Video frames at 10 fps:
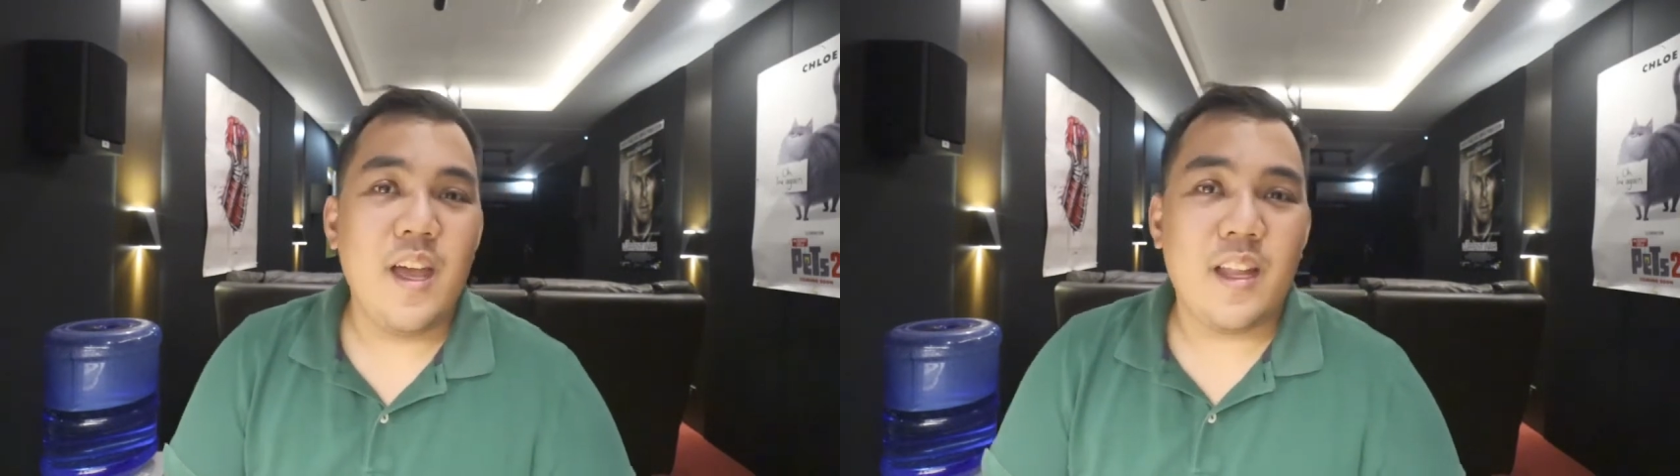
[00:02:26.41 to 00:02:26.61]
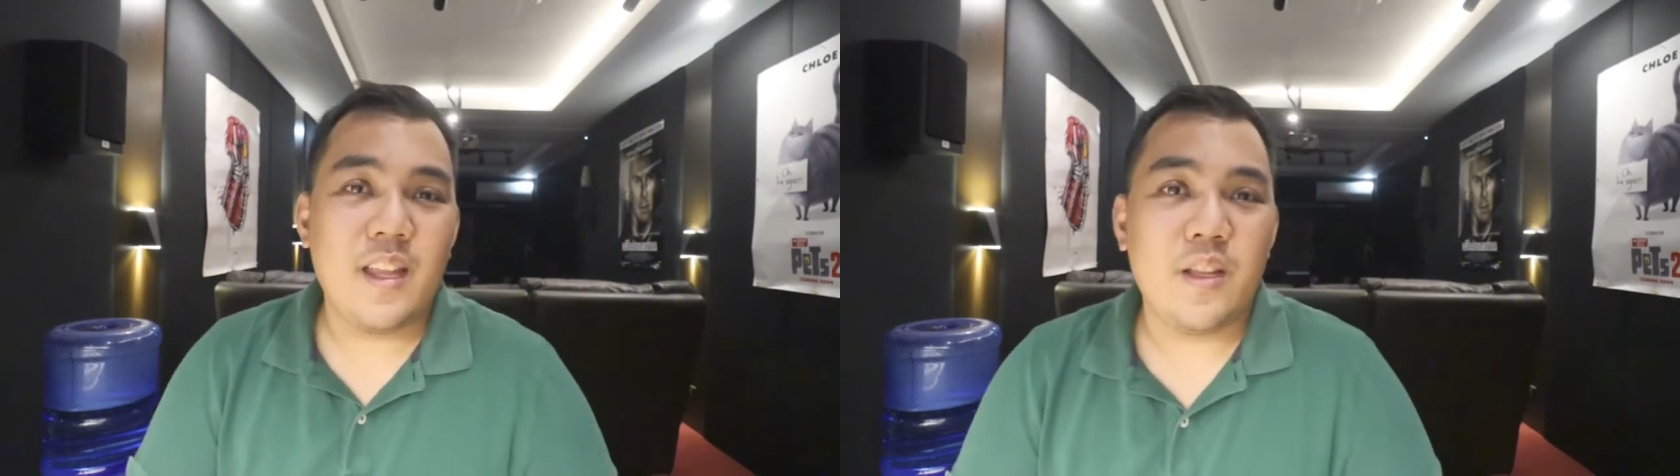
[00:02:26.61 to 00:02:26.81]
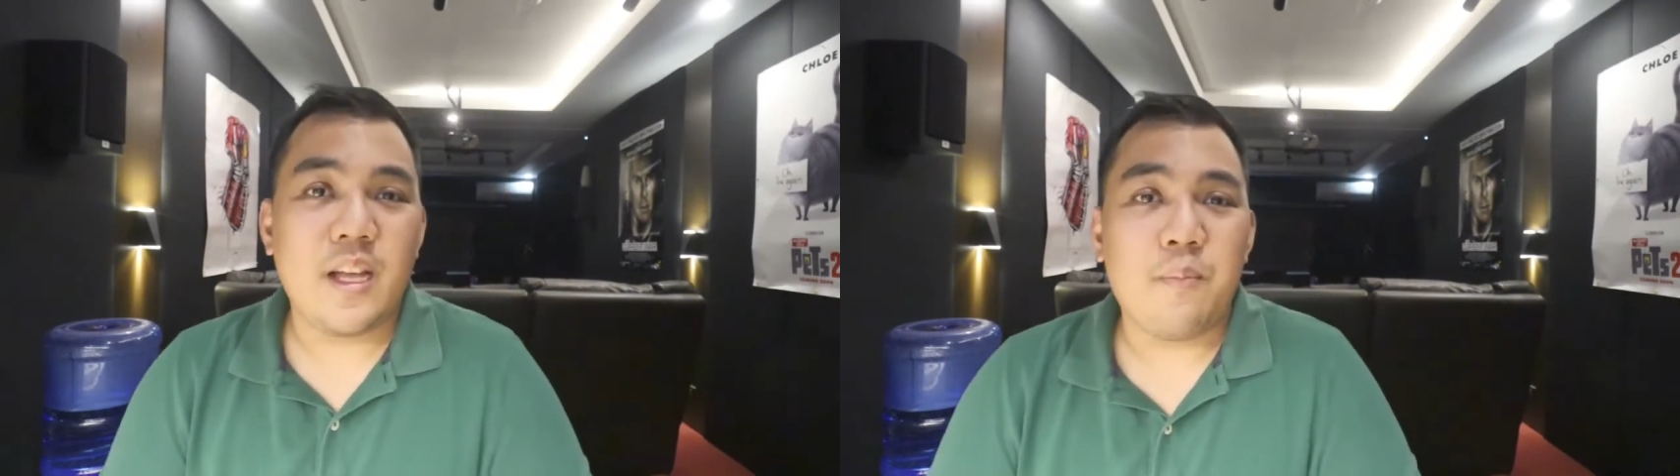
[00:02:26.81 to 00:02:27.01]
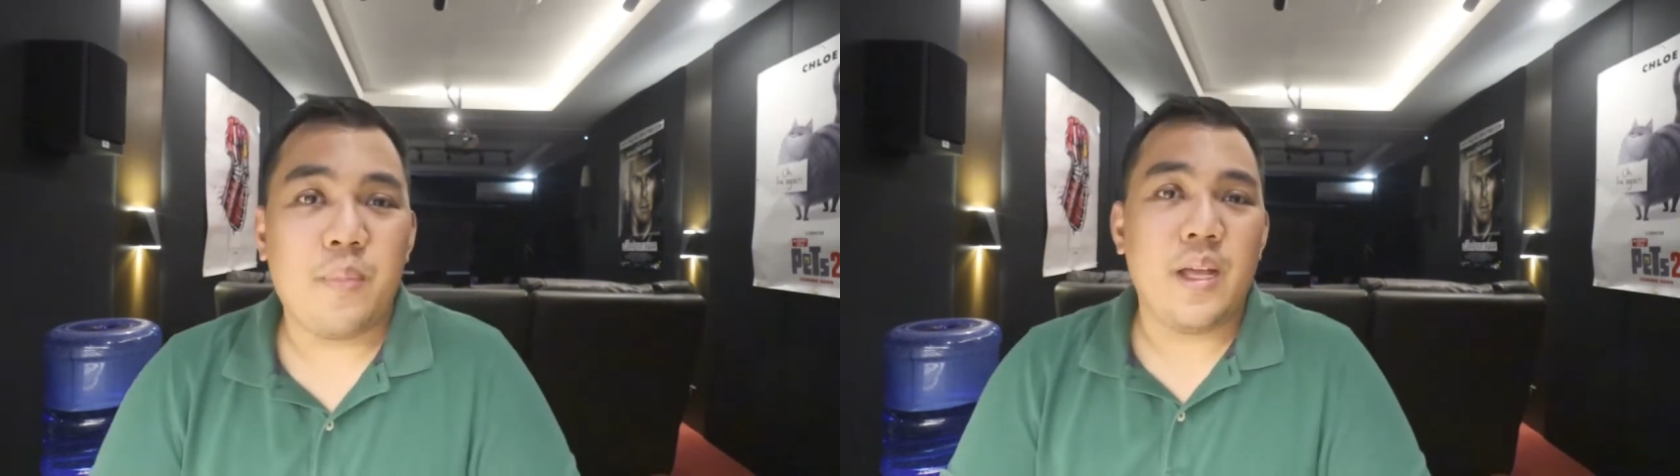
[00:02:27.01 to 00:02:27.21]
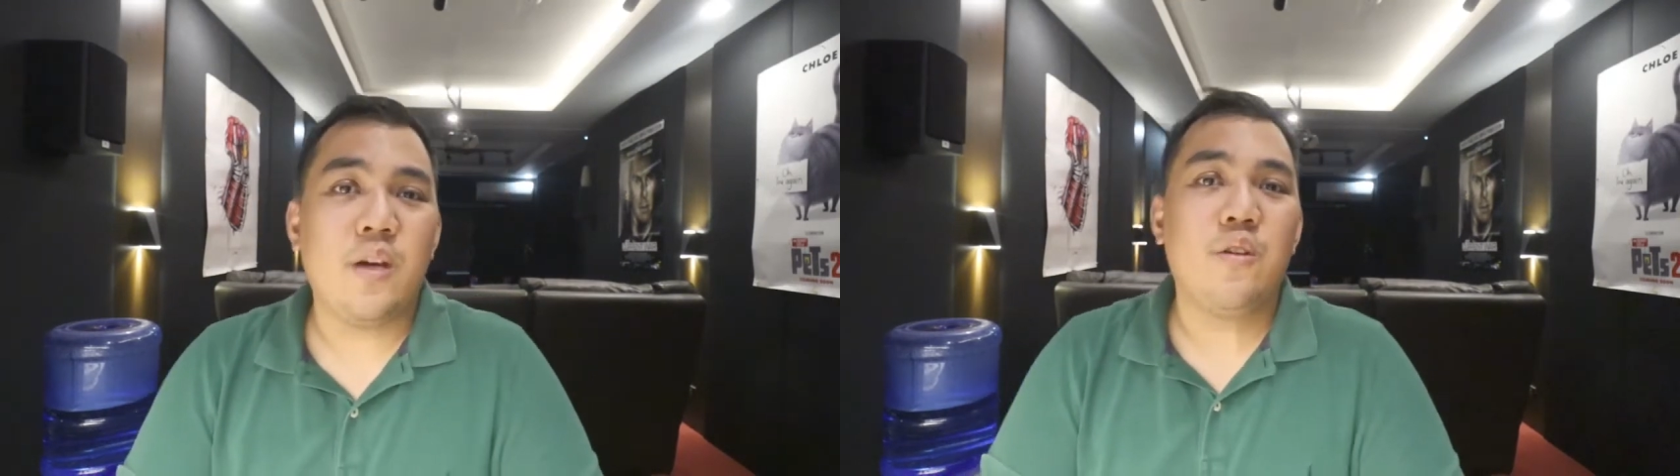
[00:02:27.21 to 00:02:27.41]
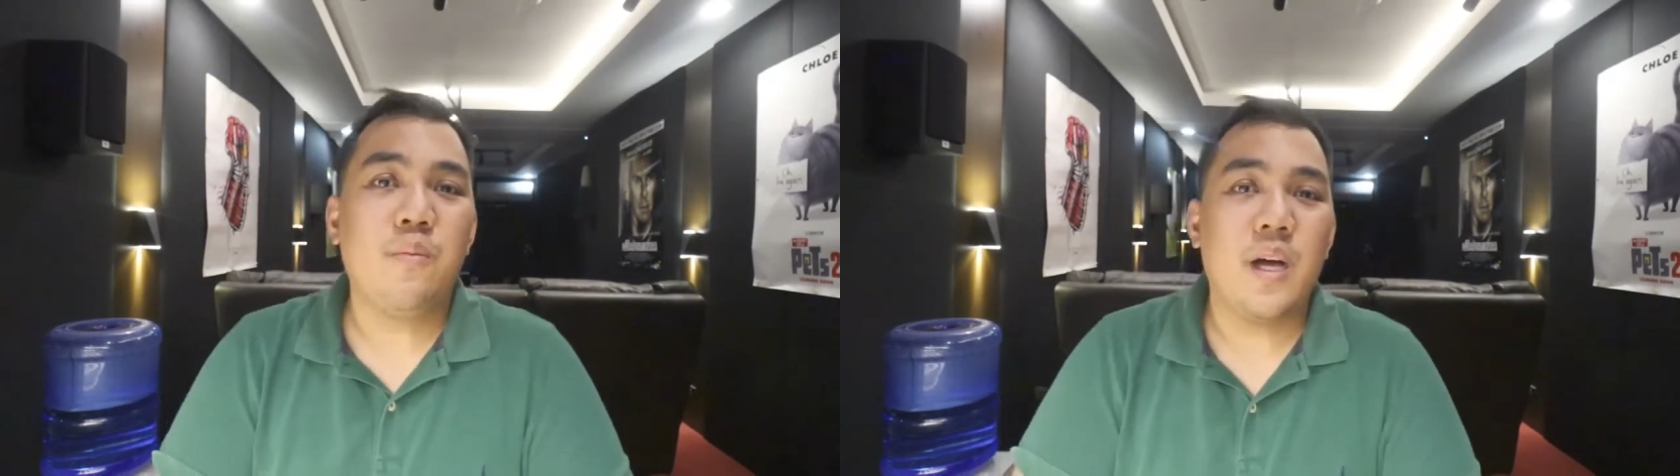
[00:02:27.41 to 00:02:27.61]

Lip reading: Hindi, nag-apply ako,